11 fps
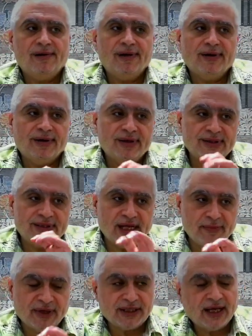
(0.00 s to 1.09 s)

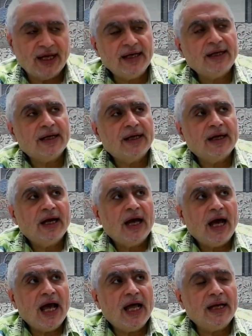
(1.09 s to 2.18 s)
celibate,
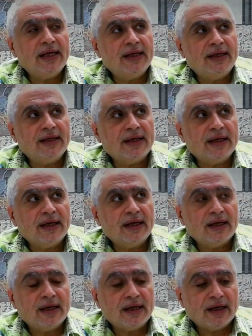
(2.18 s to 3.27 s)
and
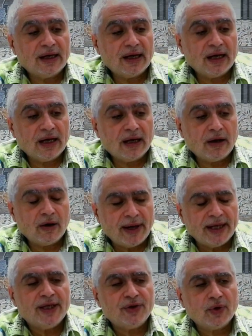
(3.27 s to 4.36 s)
when he
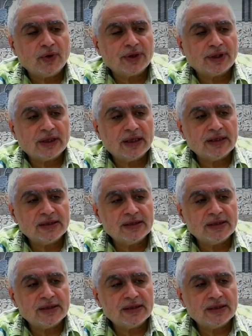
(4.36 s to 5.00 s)
took his